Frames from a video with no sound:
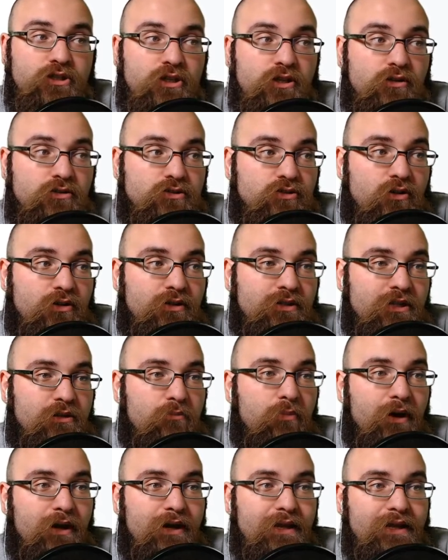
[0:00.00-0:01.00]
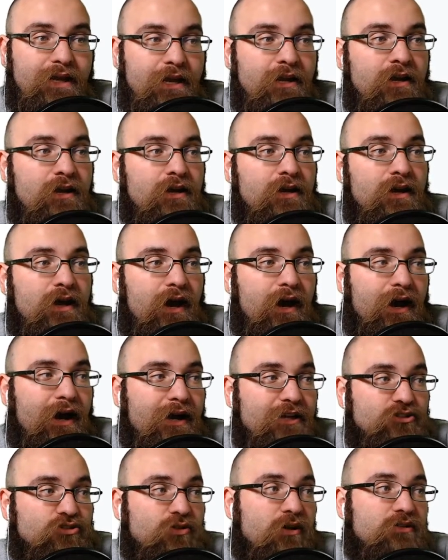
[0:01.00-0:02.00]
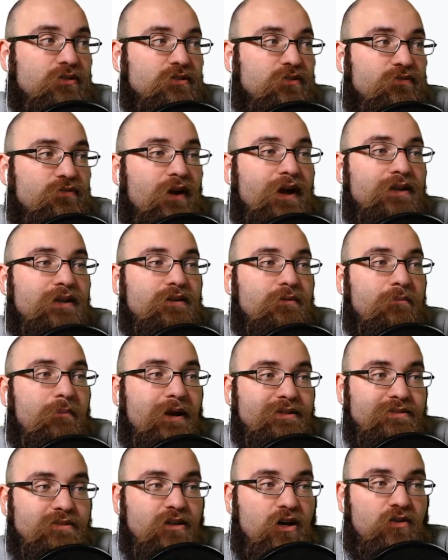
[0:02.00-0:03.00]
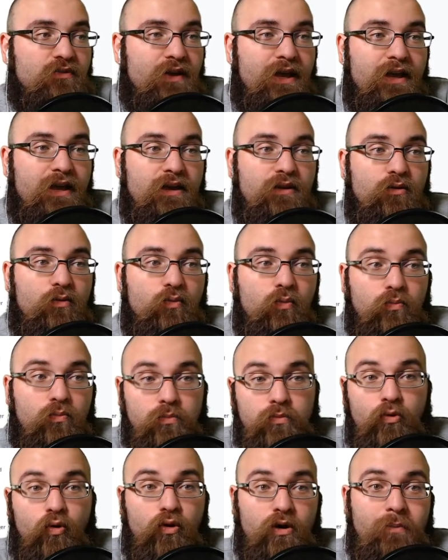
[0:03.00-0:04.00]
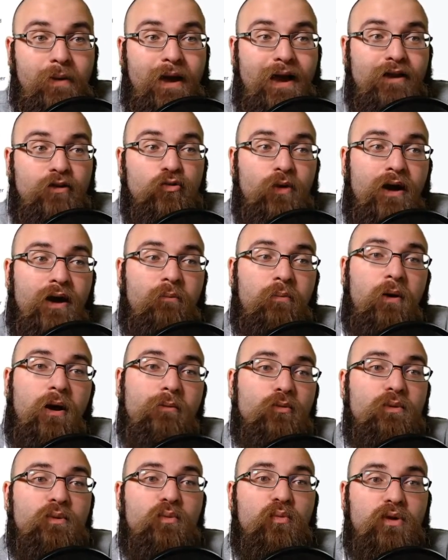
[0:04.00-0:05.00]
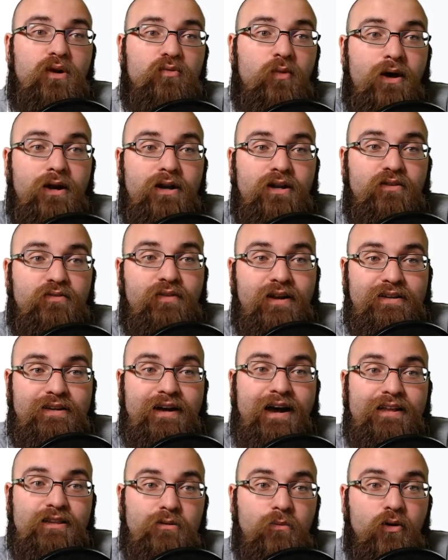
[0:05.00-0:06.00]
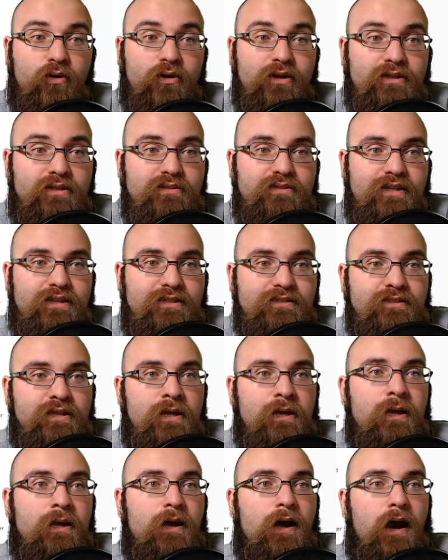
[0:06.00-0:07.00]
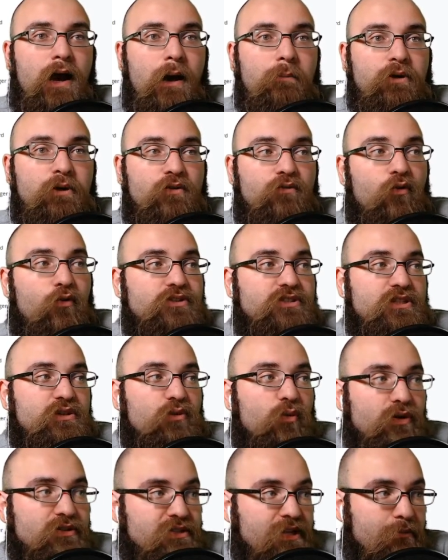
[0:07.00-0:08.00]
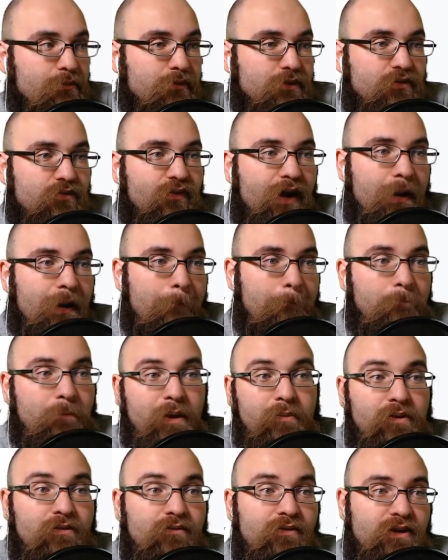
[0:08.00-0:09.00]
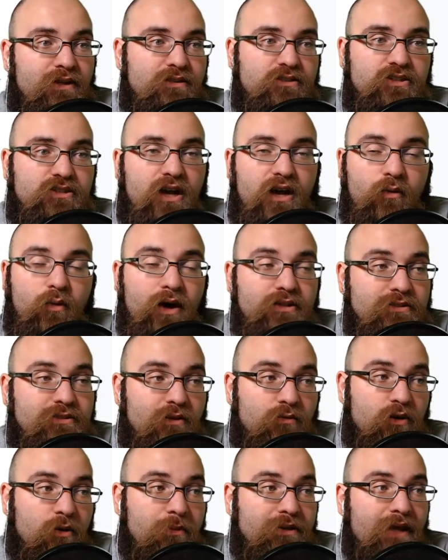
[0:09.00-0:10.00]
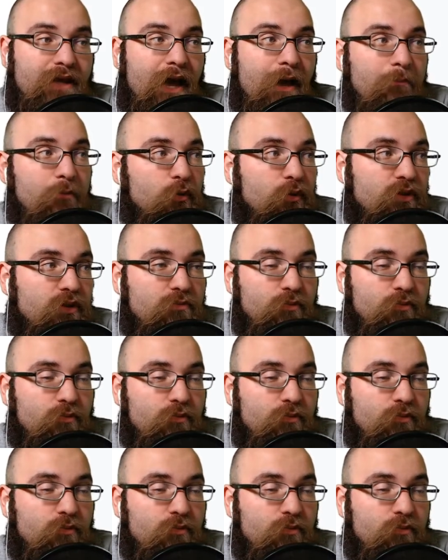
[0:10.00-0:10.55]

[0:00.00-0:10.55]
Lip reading: Kittle, certainly. But again, I struggled to find myself a quarterback who I probably would have wanted to find Kyler Murray in the sixth, but unfortunately wasn't able to find. Maybe even a Deshaun Watson I would have been happy with.